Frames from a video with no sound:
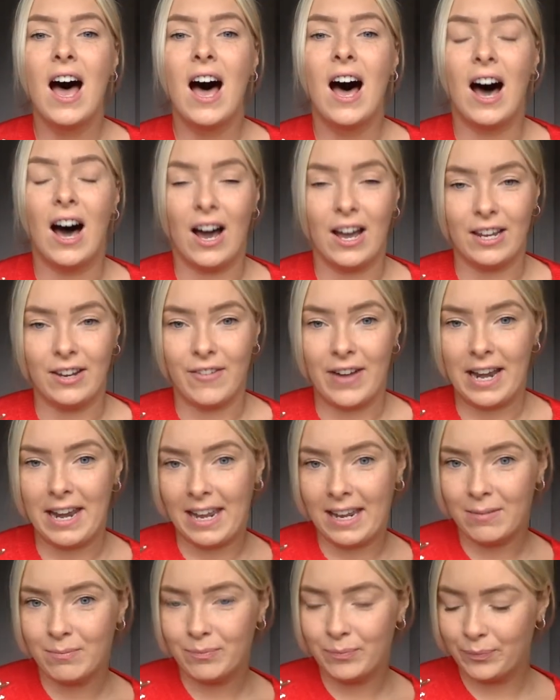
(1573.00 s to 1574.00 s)
Are you
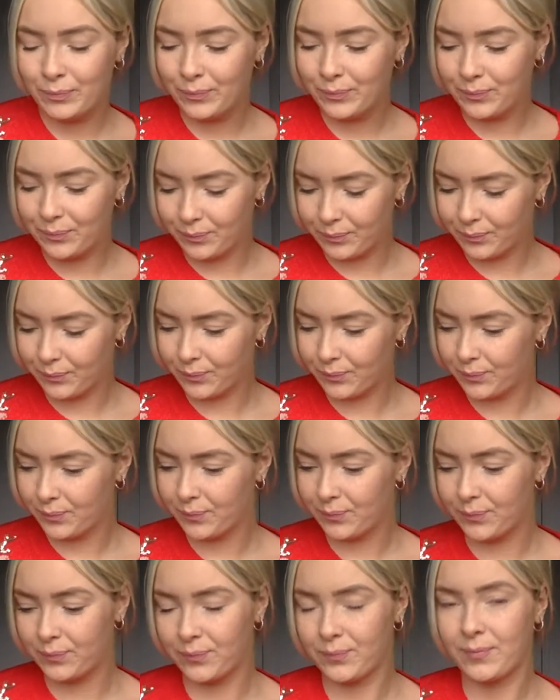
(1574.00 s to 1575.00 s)
ready?
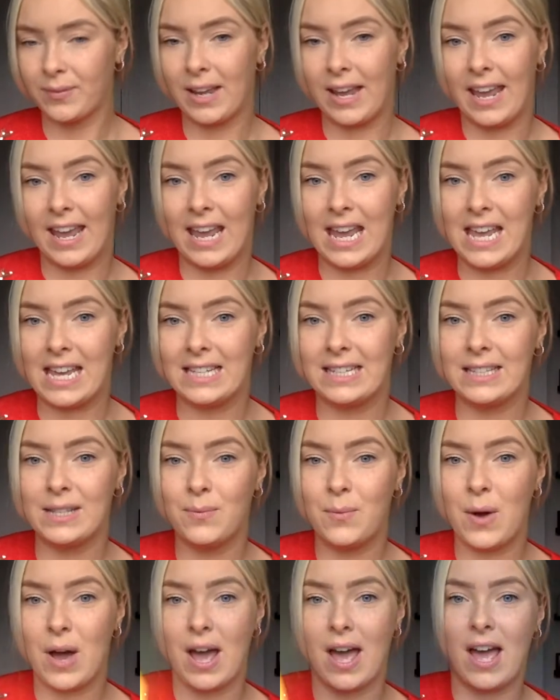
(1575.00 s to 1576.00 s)
It is the
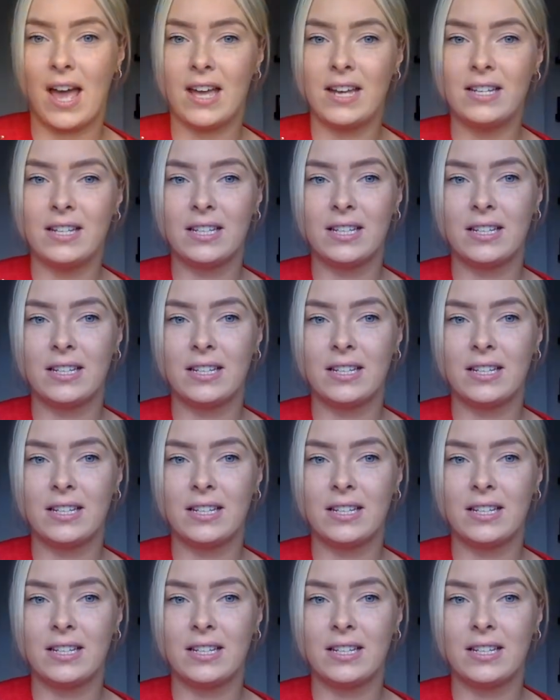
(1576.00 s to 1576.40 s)
word,